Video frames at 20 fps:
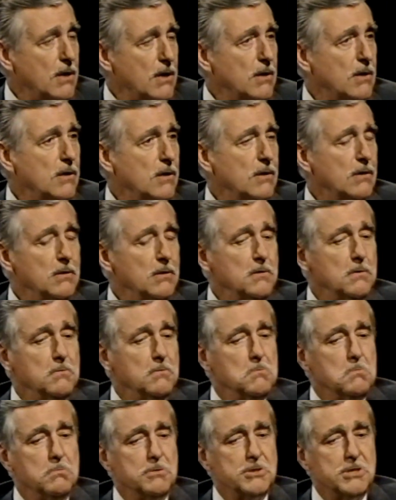uh,
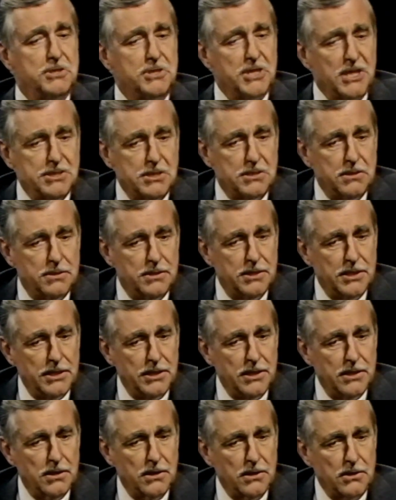suggested
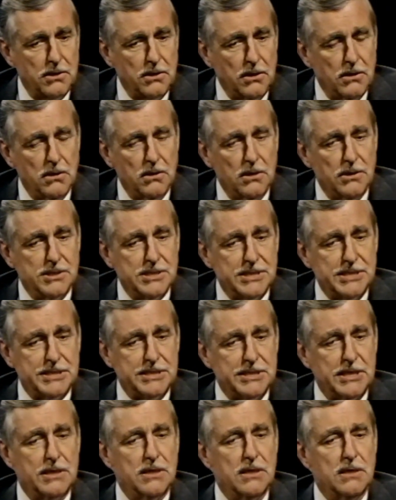the uh,
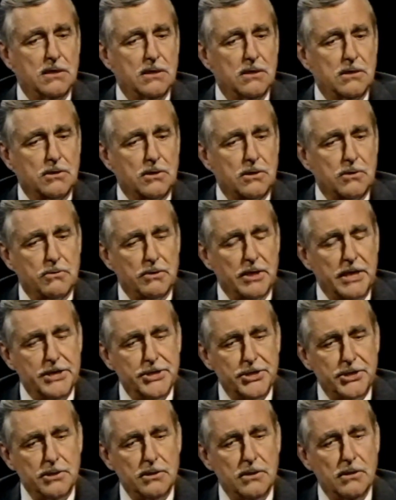uh,
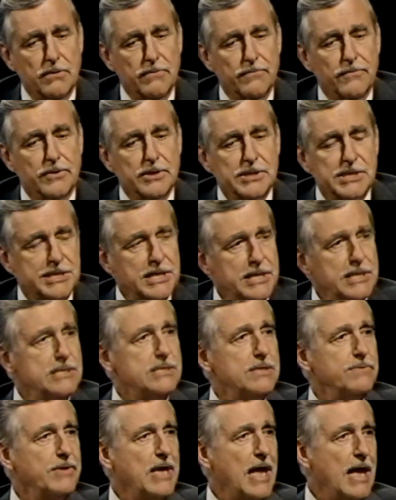creation of
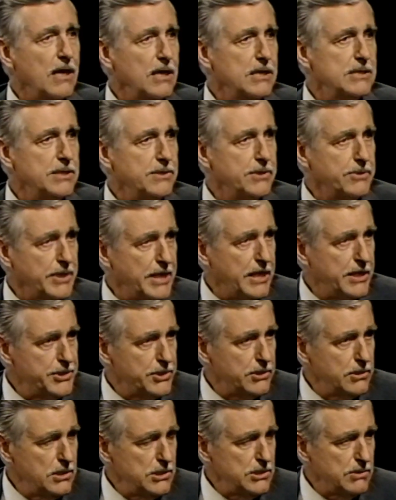seeds of galaxy
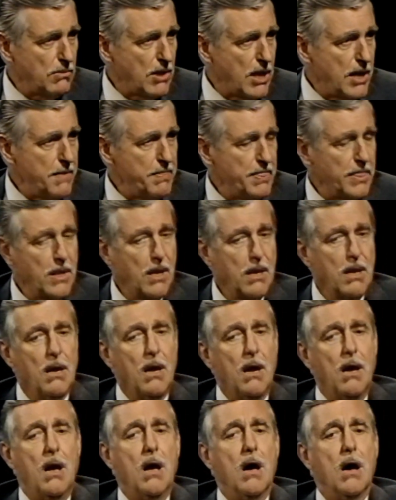creation this way.
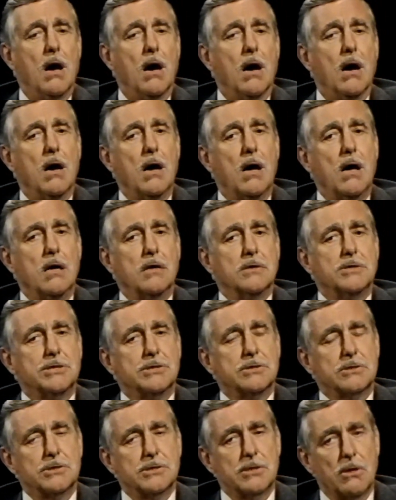
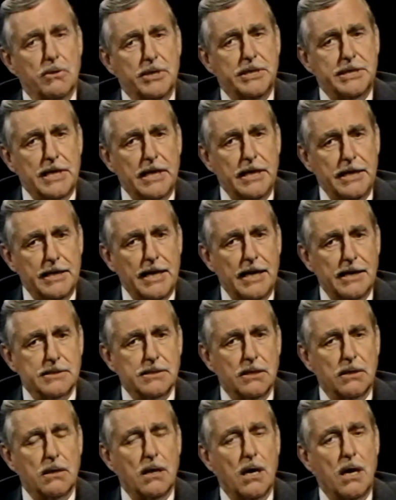so it, it has
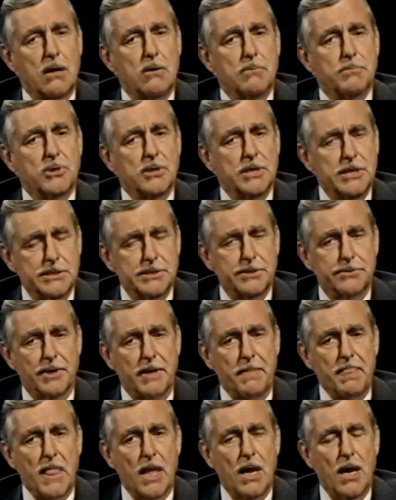an honorable
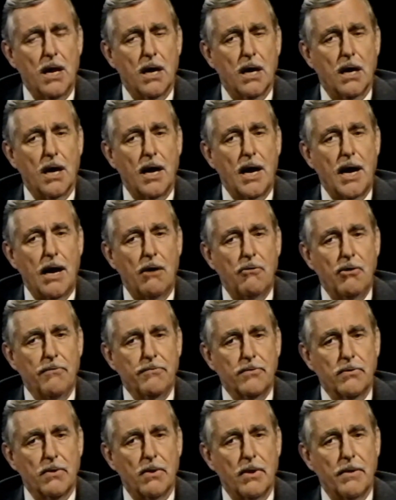history.
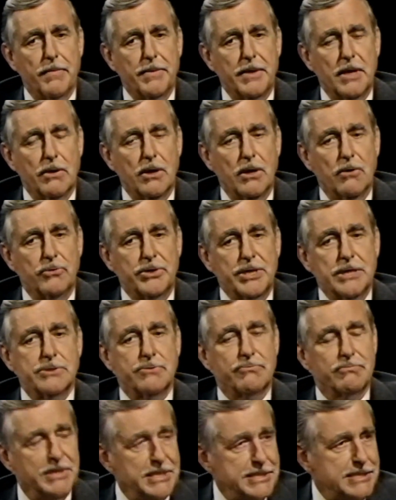However,
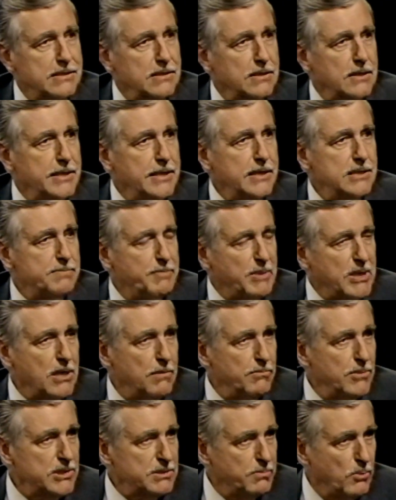just recently it's
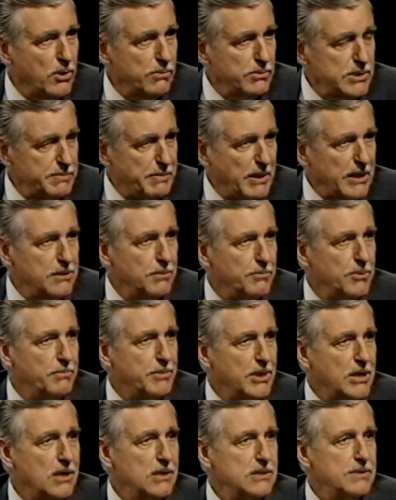become much more respectable
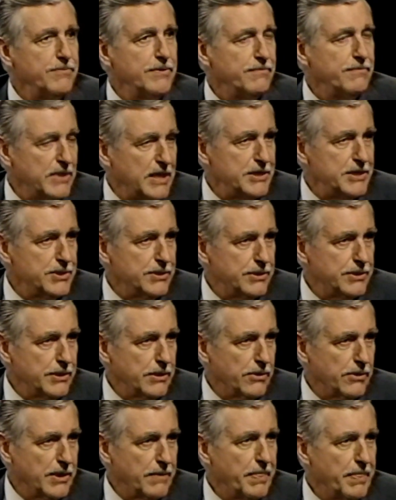because of inflation
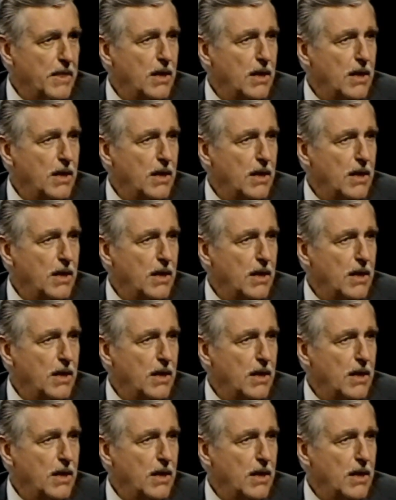theory.